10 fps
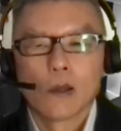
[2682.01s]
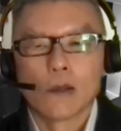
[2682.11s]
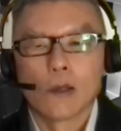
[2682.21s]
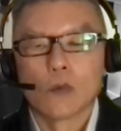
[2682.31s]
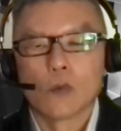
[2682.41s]

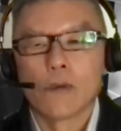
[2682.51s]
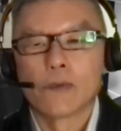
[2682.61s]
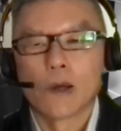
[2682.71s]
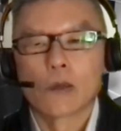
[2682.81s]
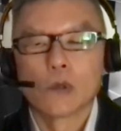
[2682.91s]
and then the
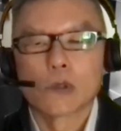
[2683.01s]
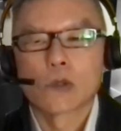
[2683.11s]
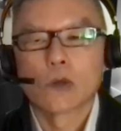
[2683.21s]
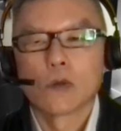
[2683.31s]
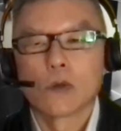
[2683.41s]
wayfinder will
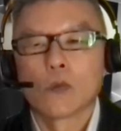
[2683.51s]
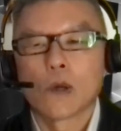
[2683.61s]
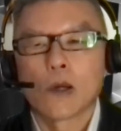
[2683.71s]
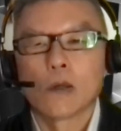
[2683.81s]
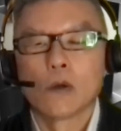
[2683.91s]
show you
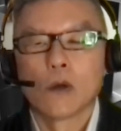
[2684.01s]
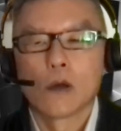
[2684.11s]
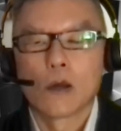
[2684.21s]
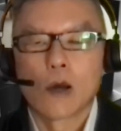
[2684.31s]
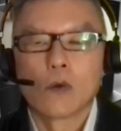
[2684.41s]
where you,
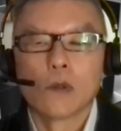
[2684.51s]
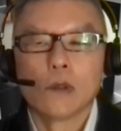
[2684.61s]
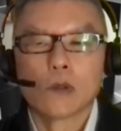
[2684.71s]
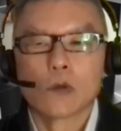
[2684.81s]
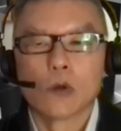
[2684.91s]
how you
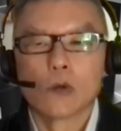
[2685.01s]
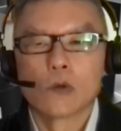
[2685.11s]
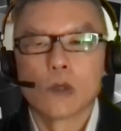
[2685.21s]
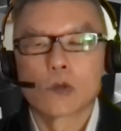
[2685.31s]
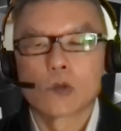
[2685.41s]
need to go
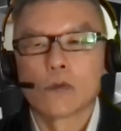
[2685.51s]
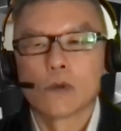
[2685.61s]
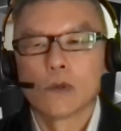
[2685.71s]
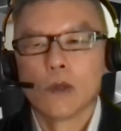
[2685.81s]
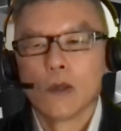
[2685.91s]
and
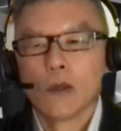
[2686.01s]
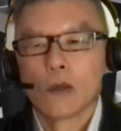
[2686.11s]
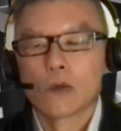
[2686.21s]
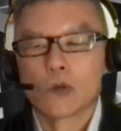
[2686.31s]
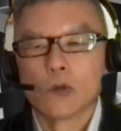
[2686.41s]
travel
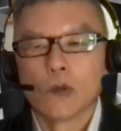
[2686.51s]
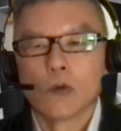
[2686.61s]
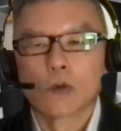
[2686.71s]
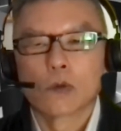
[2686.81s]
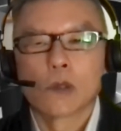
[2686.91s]
to in
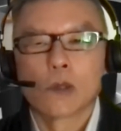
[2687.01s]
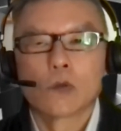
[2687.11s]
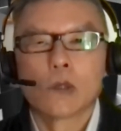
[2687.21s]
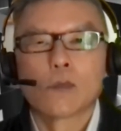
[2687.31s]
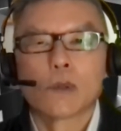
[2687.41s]
order to get
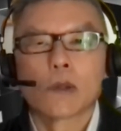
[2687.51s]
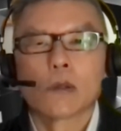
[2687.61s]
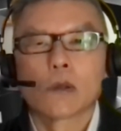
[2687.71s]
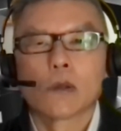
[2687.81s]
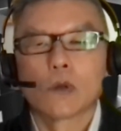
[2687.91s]
to that
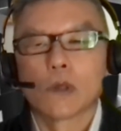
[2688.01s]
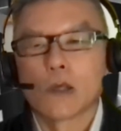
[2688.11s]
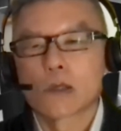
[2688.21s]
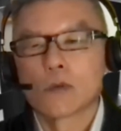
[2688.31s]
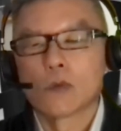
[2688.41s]
particular
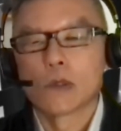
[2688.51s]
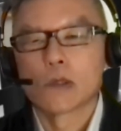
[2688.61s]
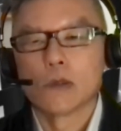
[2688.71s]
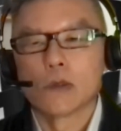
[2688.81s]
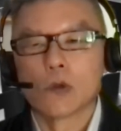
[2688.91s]
location
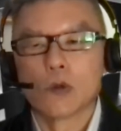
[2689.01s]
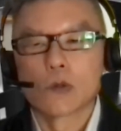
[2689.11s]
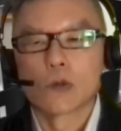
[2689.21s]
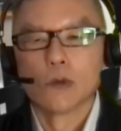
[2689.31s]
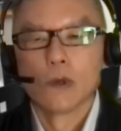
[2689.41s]
which you need to go
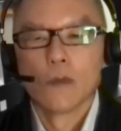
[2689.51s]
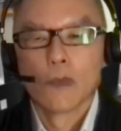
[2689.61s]
to.